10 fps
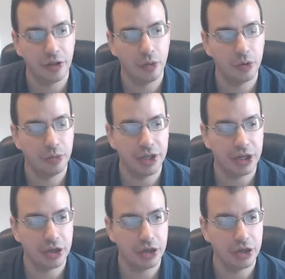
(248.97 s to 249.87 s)
would
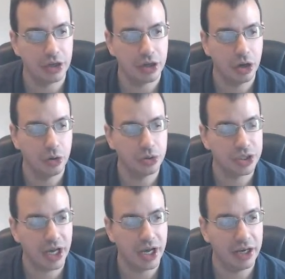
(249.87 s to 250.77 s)
be
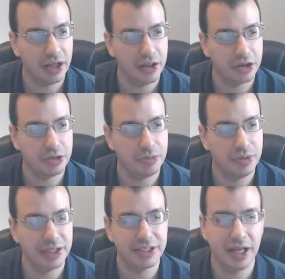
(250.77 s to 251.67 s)
cosine, this would
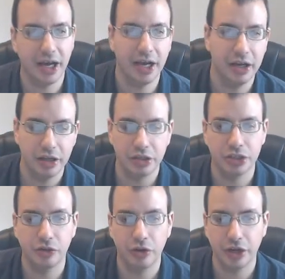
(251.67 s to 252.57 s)
be sine.
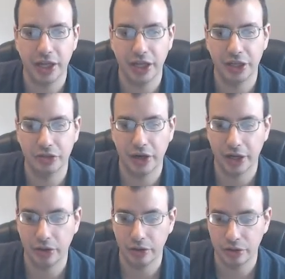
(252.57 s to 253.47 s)
So if we're looking at a
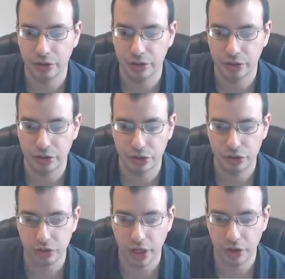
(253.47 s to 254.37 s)
triangle,
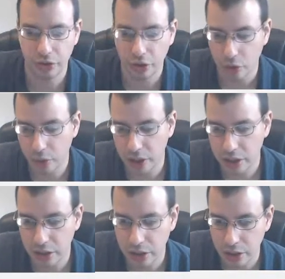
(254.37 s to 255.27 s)
draw it real
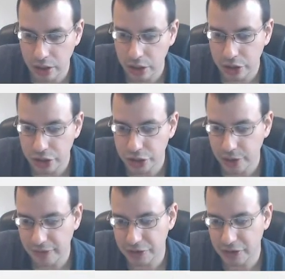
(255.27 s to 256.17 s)
quick. So
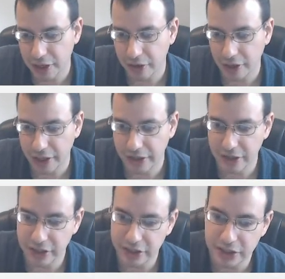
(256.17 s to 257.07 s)
we have a triangle like
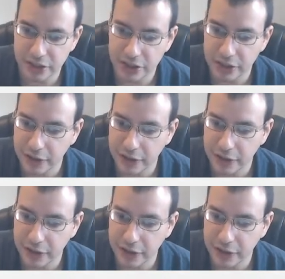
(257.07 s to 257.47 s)
this.